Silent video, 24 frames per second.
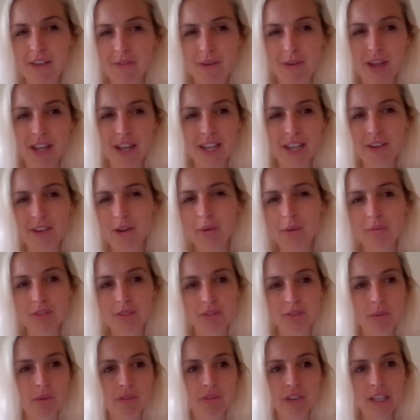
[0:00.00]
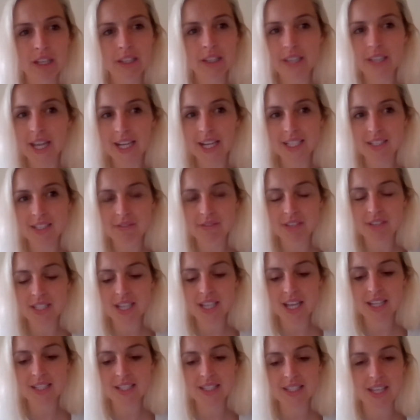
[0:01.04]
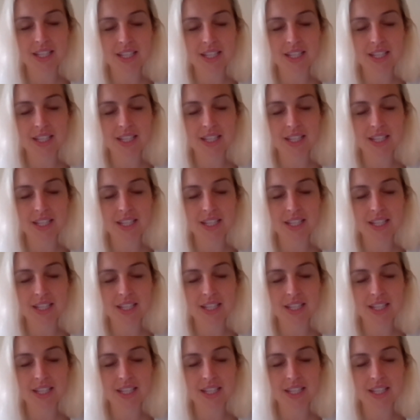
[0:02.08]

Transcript: And it comes from a real negative intent.